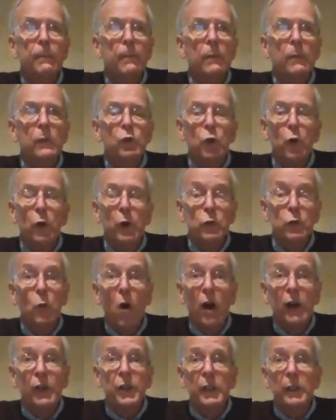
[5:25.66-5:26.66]
George
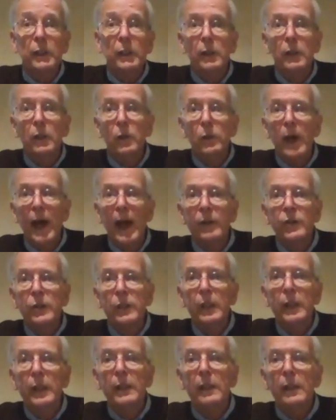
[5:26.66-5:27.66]
Washington, who
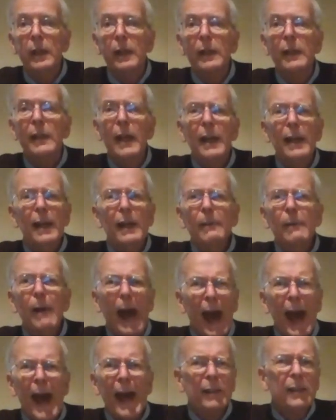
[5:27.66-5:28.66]
actually
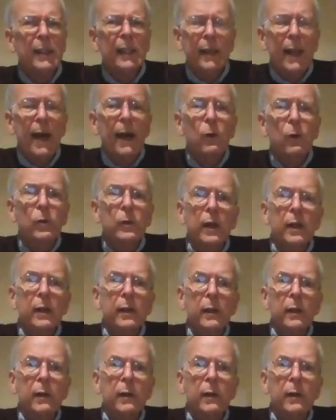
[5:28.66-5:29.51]
acted out